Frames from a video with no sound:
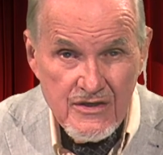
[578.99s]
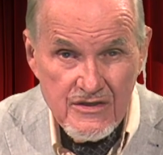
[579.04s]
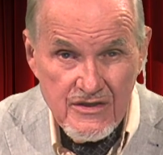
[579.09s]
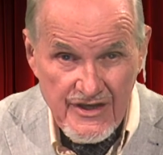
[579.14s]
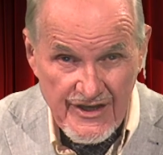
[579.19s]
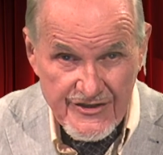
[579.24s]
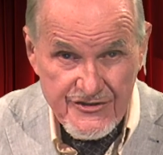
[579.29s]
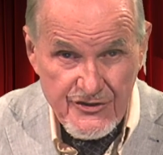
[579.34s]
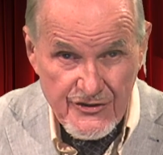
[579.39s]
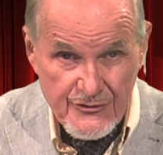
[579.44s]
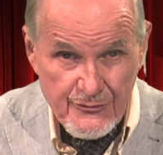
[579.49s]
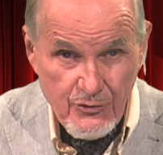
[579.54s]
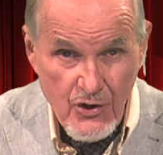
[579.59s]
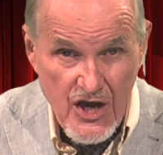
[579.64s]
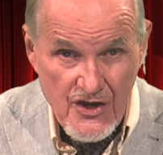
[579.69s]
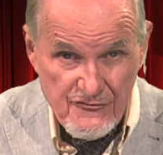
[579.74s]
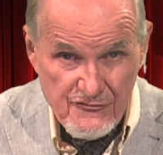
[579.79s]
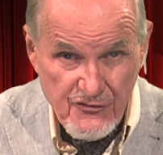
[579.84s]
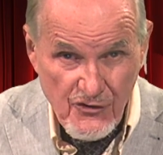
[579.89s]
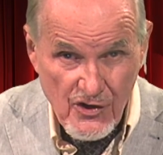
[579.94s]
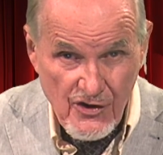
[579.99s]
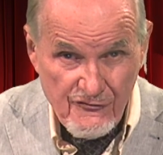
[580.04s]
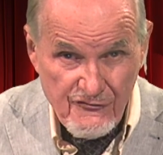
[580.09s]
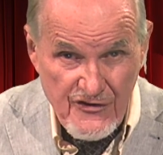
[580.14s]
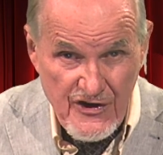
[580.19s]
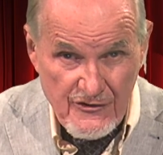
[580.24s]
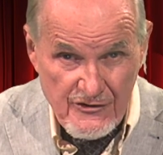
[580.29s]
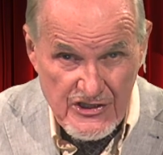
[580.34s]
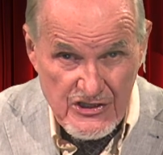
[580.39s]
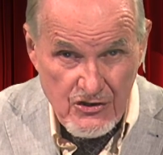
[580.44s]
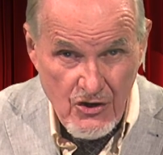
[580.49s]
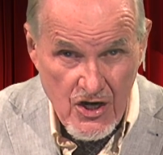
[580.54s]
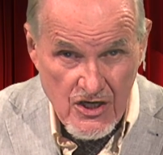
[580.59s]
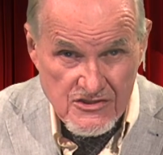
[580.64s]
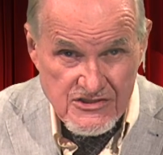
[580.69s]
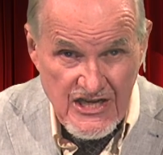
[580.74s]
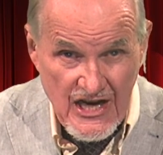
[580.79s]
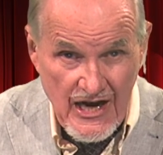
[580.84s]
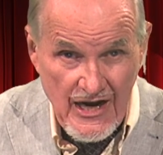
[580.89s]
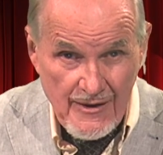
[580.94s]
It could run for a very long
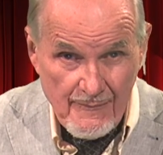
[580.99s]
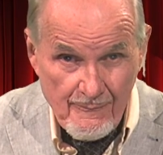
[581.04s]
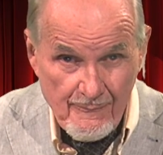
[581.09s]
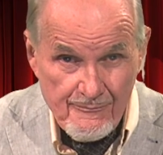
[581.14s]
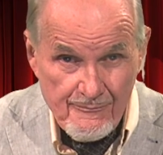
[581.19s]
time.